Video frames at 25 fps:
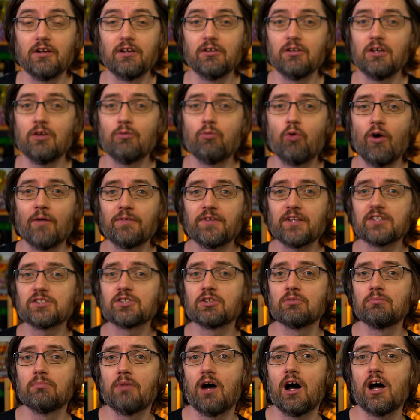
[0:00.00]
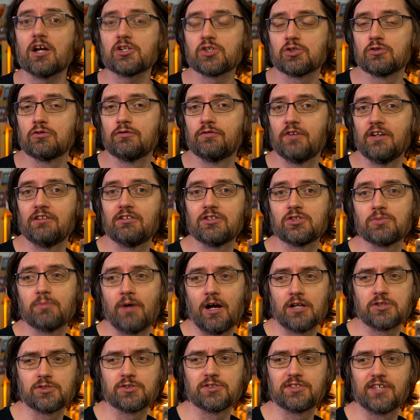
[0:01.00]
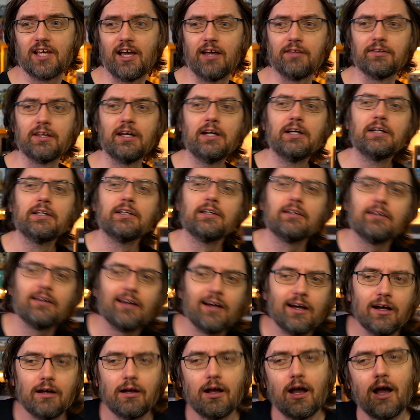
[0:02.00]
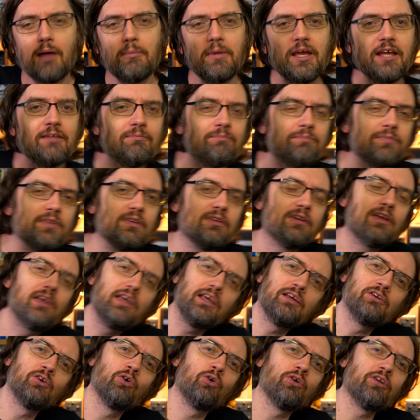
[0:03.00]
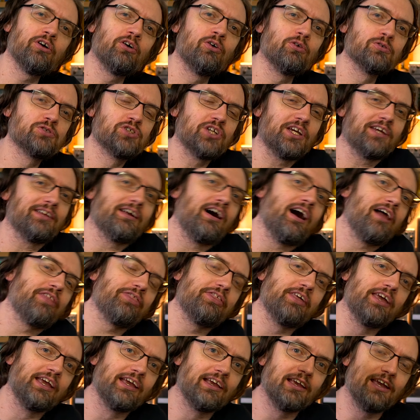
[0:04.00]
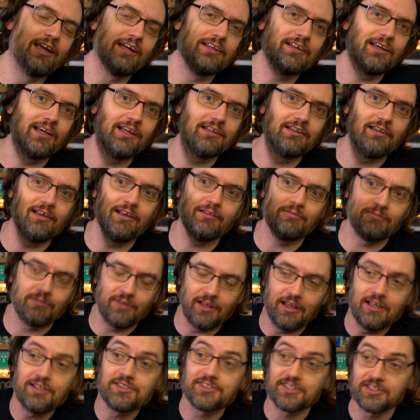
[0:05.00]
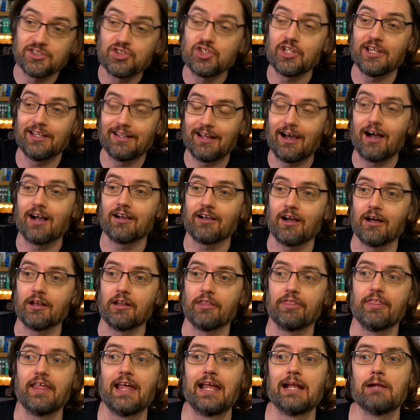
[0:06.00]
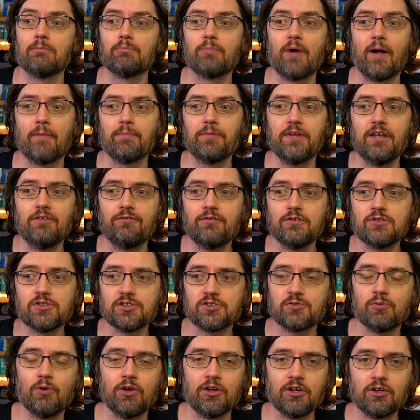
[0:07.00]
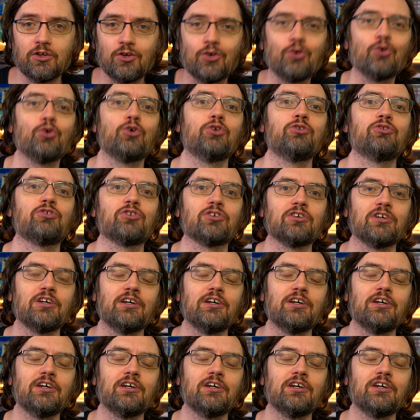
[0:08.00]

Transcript: you want that sort of Marshall, vintage Marshall sound. I mean, ignore the whole GNR thing. It is a GNR kind of thing, but if you just want a good